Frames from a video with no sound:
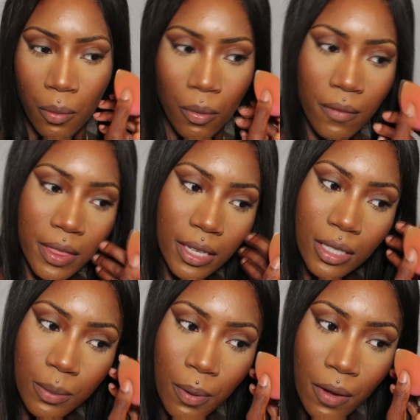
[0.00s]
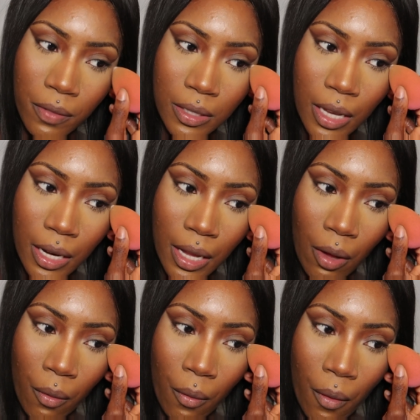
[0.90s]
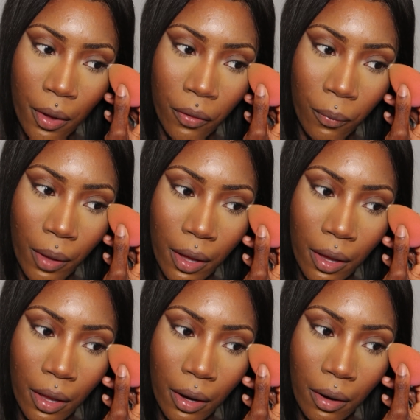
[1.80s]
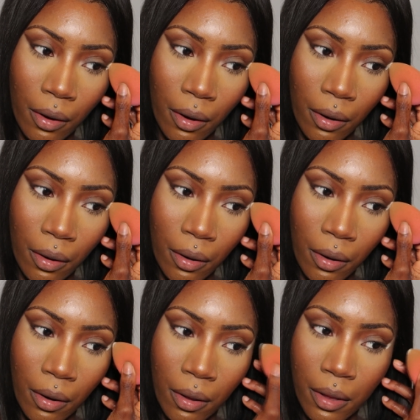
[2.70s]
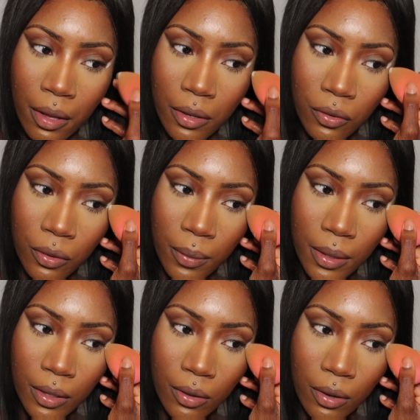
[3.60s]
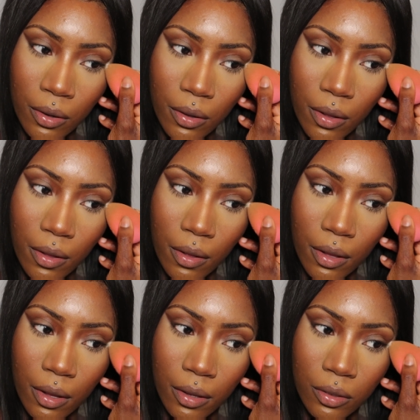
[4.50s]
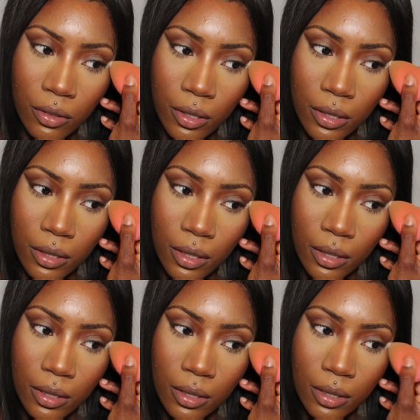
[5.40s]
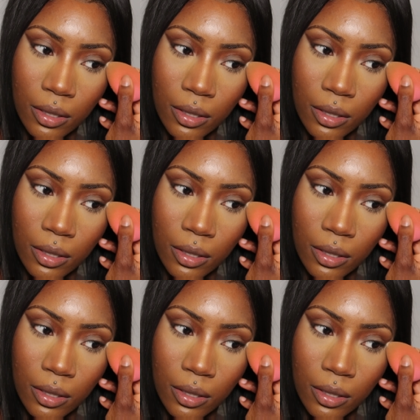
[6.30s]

Whether this is part of the technique or not, it's working. It's doing this look justice.